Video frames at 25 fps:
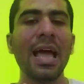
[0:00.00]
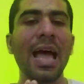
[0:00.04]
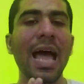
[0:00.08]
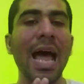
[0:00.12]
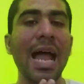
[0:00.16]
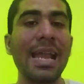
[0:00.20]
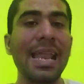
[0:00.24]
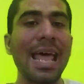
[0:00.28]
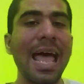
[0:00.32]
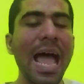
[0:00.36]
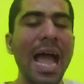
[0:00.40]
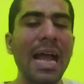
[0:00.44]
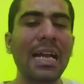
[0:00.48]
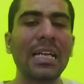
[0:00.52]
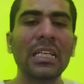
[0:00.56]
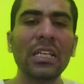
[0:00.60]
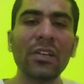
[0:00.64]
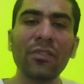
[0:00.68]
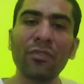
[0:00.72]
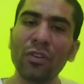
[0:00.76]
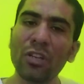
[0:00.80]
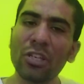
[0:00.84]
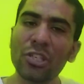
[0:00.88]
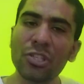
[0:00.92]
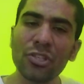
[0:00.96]
and
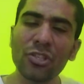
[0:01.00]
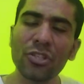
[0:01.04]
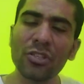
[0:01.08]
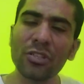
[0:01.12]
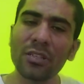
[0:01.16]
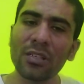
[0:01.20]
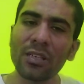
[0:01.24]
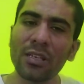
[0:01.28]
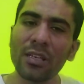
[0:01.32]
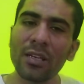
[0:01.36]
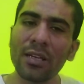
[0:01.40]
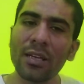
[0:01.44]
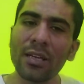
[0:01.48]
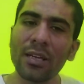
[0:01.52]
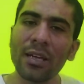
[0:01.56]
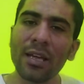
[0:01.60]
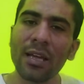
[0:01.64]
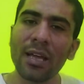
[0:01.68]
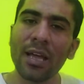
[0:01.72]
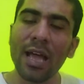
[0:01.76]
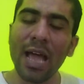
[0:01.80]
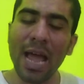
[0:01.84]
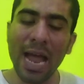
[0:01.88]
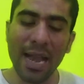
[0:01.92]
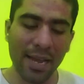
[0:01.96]
active listener.
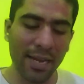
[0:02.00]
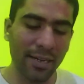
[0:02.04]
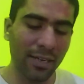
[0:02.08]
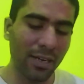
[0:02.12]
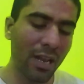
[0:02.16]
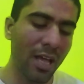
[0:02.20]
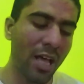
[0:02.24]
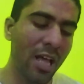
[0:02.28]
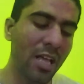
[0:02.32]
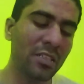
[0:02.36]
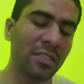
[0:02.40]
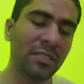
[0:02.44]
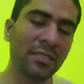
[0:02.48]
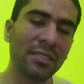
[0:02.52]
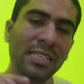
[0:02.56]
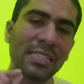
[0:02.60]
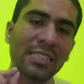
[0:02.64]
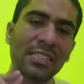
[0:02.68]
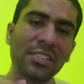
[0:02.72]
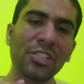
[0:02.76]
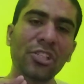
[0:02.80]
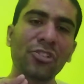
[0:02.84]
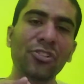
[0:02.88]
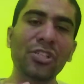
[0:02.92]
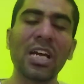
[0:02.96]
And at last, this
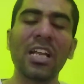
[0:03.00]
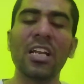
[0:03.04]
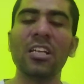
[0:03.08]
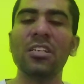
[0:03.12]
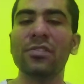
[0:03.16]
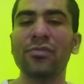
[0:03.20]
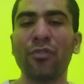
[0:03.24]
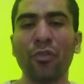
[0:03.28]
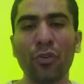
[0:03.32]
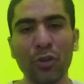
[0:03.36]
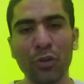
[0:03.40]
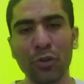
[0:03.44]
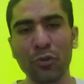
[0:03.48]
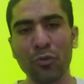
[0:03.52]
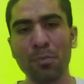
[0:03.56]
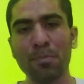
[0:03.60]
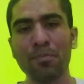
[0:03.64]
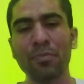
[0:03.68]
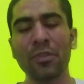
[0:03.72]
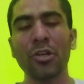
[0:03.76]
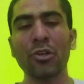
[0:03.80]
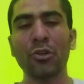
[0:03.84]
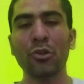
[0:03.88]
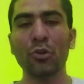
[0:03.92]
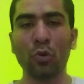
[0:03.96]
is a challenge for you
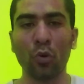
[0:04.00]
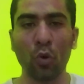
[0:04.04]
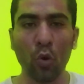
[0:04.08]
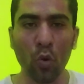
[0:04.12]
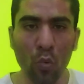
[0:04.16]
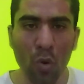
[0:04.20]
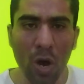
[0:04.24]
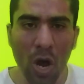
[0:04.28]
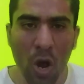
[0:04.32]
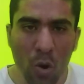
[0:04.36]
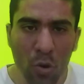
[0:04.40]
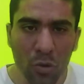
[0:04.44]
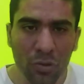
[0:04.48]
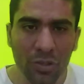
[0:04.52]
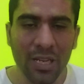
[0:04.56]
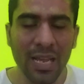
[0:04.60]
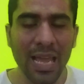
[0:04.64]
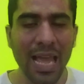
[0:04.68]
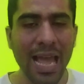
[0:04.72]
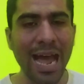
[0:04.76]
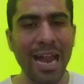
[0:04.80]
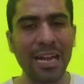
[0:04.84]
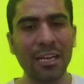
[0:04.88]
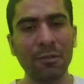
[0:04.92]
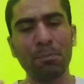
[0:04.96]
to go out
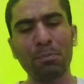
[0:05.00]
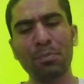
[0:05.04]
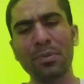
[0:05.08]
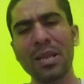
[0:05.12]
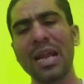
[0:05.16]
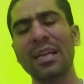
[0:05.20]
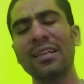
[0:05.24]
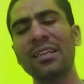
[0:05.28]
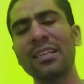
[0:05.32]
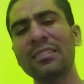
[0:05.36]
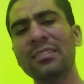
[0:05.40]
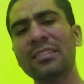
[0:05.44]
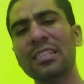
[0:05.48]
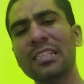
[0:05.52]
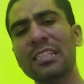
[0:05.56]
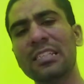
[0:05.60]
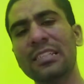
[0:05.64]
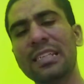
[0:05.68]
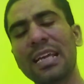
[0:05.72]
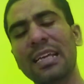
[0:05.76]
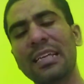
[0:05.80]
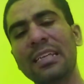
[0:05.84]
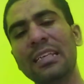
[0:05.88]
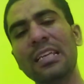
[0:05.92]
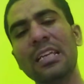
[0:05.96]
and practice these
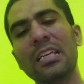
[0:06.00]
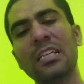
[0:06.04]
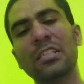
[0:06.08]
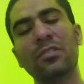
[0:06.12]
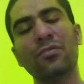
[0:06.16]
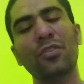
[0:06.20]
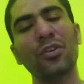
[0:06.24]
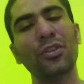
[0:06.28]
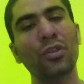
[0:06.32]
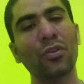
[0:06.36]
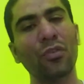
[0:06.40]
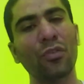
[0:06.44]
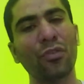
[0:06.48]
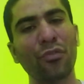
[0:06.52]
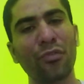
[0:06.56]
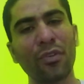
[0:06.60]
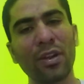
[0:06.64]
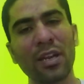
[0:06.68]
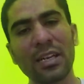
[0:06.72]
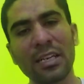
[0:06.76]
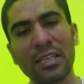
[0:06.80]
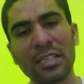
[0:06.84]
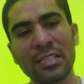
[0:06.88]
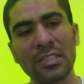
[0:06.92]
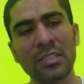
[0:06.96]
techniques with your
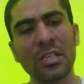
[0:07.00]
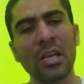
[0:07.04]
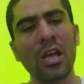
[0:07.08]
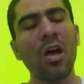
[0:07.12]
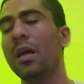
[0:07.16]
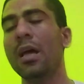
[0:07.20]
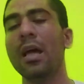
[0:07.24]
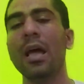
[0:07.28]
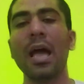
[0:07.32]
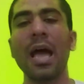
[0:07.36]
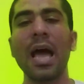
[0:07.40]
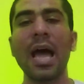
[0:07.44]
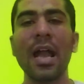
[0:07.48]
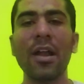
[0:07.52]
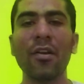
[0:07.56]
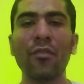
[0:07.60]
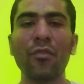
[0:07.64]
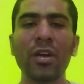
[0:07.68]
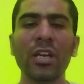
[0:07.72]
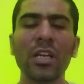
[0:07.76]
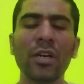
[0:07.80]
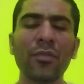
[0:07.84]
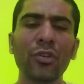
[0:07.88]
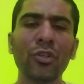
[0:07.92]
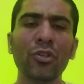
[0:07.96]
friends. And
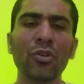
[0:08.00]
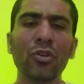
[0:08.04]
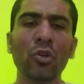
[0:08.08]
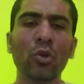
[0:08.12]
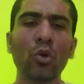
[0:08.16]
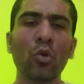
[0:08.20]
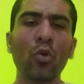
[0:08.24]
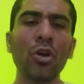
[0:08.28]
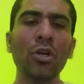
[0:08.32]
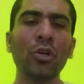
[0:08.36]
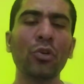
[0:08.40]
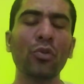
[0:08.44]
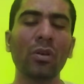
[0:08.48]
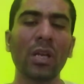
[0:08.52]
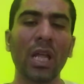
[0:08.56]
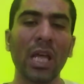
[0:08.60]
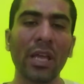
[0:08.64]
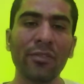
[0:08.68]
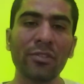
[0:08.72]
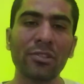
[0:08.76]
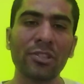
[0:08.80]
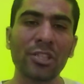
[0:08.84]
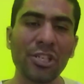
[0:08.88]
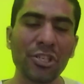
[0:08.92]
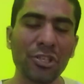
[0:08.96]
whenever you go into
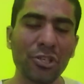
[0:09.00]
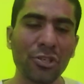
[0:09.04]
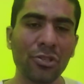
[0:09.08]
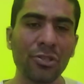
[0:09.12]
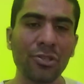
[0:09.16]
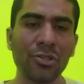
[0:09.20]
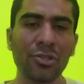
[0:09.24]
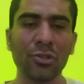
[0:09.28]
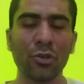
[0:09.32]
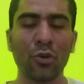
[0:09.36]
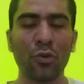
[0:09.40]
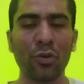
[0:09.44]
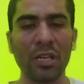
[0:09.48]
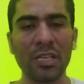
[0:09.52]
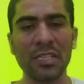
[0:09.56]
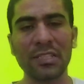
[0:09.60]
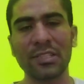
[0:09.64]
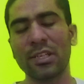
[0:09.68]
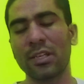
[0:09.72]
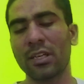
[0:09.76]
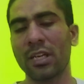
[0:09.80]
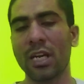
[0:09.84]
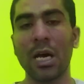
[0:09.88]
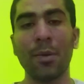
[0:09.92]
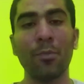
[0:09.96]
live sessions on
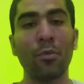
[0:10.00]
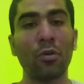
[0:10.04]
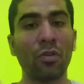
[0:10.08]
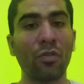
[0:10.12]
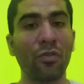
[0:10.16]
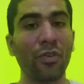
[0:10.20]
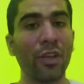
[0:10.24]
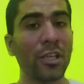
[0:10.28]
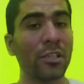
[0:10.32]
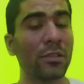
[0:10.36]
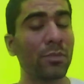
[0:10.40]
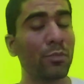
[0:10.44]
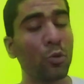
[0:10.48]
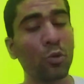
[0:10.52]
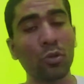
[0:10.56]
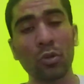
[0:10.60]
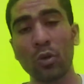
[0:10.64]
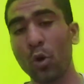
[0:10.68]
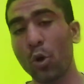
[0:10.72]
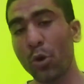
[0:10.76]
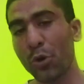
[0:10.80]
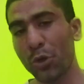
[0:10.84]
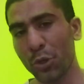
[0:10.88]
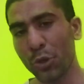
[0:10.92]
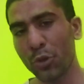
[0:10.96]
Instagram or Facebook
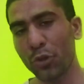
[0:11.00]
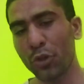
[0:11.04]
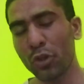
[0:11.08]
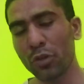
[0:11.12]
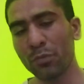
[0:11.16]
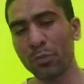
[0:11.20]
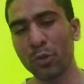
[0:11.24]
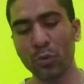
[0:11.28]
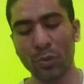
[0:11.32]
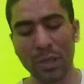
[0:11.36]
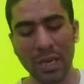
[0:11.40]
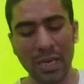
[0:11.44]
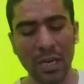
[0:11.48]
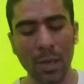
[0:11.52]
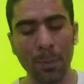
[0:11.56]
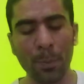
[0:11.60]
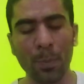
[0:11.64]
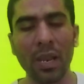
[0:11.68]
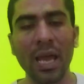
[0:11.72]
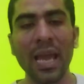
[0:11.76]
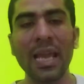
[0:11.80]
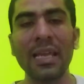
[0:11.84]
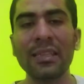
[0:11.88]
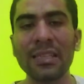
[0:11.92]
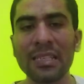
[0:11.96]
or YouTube, you can
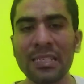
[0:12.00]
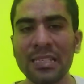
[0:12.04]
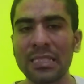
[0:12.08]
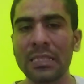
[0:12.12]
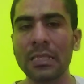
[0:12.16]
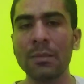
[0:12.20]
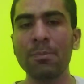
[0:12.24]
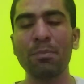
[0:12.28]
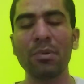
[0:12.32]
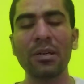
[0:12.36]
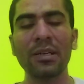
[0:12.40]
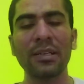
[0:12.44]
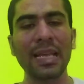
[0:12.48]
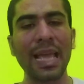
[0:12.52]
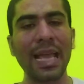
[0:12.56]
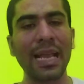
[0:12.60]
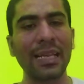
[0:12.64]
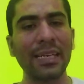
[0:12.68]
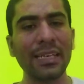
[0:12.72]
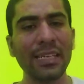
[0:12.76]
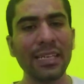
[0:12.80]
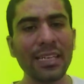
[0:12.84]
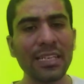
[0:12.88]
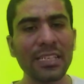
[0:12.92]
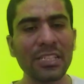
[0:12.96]
apply these simple
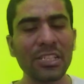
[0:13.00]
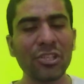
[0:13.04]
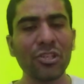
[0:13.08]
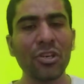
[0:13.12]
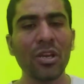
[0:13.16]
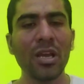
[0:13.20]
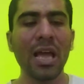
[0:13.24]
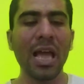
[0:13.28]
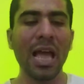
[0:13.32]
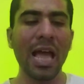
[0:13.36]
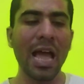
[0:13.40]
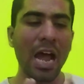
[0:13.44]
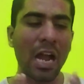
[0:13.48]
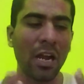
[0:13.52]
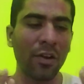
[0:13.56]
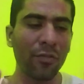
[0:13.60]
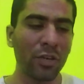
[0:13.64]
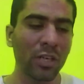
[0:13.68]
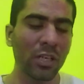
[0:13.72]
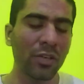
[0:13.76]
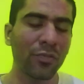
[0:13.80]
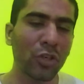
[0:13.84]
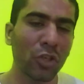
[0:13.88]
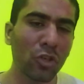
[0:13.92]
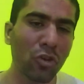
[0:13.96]
techniques. And
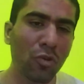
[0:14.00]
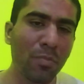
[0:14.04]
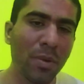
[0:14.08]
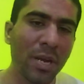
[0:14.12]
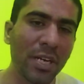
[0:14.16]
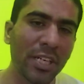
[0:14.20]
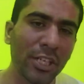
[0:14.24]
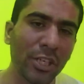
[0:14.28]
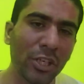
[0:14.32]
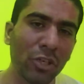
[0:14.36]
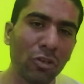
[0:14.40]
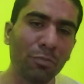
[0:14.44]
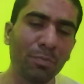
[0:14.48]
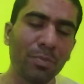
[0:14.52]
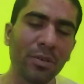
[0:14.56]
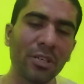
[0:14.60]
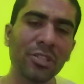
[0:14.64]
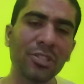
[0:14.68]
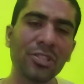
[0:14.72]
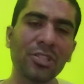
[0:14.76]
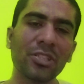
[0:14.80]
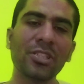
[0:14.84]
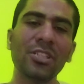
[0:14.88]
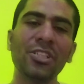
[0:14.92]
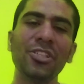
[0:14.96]
whenever you meet a new
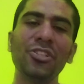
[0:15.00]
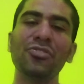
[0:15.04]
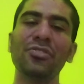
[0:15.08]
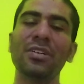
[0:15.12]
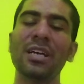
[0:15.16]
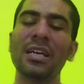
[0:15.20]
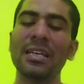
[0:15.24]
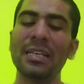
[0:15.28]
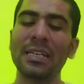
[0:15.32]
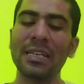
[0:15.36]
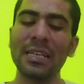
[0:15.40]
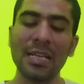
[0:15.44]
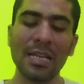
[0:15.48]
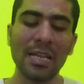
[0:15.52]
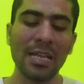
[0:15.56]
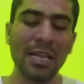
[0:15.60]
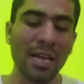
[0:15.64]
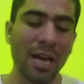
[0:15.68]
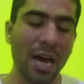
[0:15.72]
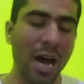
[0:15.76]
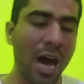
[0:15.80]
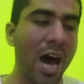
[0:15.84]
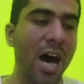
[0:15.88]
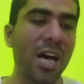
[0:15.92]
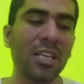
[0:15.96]
person, you can
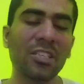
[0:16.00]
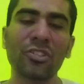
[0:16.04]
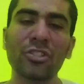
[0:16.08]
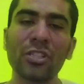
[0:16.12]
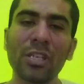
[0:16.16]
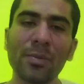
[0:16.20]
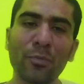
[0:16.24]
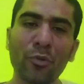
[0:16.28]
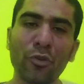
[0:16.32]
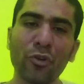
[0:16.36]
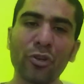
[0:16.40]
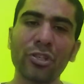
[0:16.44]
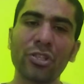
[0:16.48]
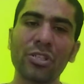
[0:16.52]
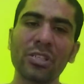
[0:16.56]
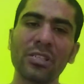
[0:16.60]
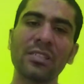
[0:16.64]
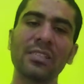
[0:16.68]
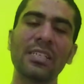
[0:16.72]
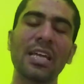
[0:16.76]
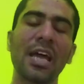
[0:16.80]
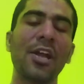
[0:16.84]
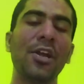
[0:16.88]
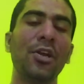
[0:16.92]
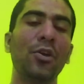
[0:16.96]
ask them questions
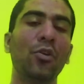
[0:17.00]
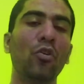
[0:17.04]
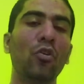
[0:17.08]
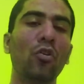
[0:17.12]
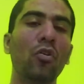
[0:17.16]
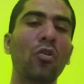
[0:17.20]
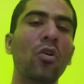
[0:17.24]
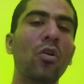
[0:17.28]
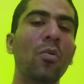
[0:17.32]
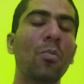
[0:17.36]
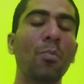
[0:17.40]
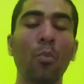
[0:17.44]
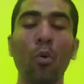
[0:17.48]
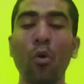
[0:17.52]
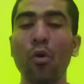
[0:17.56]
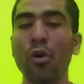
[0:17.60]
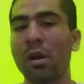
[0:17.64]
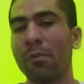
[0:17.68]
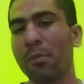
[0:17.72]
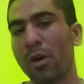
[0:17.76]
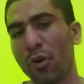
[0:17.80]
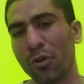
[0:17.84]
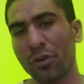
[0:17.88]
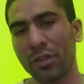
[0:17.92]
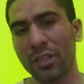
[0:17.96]
and know more
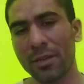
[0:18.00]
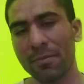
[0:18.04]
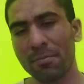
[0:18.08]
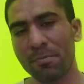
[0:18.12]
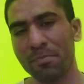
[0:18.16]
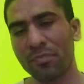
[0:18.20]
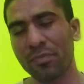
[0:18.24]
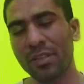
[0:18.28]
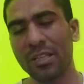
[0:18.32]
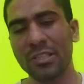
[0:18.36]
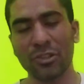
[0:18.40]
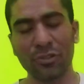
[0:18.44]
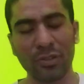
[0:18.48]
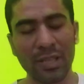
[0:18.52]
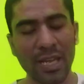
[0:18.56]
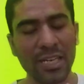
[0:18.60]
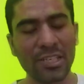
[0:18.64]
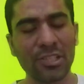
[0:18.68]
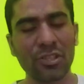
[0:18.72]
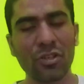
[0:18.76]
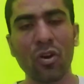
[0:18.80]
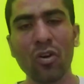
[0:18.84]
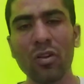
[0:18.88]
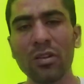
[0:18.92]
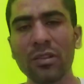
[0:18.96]
about them. So that's
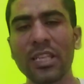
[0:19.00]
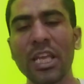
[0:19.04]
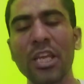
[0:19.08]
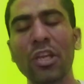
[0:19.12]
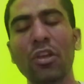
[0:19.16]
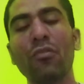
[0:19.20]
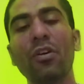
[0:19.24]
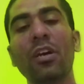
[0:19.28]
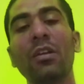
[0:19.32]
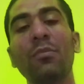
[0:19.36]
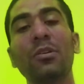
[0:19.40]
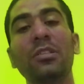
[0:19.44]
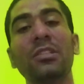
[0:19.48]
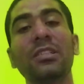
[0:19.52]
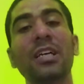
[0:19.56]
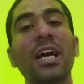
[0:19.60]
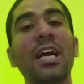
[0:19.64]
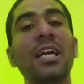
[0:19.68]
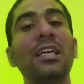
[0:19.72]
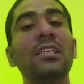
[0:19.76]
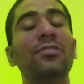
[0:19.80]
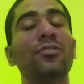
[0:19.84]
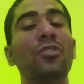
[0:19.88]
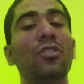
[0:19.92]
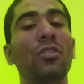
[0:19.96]
all. Thank you very much
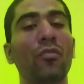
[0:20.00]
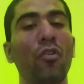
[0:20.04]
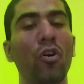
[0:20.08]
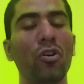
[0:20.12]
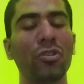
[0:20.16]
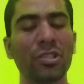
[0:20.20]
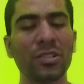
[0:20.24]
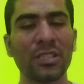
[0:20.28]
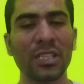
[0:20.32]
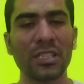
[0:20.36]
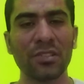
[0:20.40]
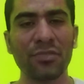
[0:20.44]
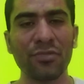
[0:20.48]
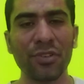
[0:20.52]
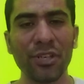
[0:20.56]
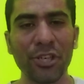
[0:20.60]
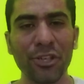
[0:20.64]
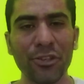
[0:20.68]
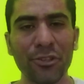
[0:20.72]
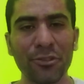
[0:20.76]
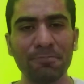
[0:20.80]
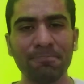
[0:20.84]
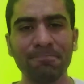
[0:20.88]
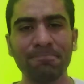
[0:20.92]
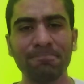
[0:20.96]
guys for watching this
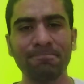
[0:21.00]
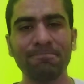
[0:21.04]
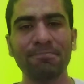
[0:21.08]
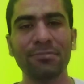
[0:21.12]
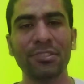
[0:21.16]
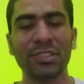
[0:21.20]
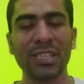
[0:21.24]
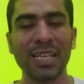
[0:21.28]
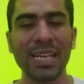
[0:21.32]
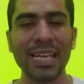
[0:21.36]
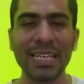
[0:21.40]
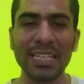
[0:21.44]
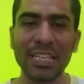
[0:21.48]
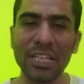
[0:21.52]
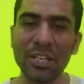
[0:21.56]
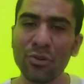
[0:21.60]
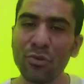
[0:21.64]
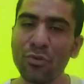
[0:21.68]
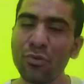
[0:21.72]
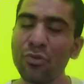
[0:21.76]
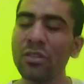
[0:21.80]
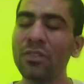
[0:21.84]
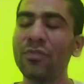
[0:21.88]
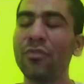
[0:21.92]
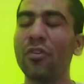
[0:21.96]
video. Stay
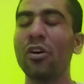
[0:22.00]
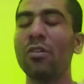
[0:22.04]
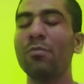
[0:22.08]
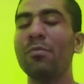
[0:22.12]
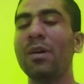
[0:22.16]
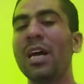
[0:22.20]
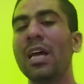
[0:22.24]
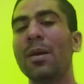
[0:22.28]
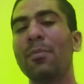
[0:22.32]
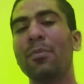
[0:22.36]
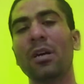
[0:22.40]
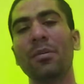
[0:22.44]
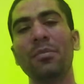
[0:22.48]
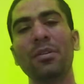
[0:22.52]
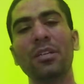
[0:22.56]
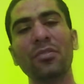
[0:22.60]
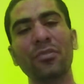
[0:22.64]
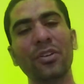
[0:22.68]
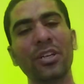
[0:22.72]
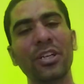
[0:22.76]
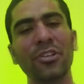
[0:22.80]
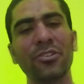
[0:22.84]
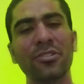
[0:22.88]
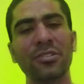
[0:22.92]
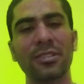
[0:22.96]
tuned for my upcoming
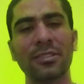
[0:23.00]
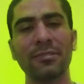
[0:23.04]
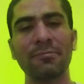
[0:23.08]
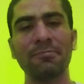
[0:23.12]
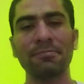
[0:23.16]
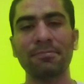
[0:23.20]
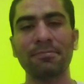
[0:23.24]
videos.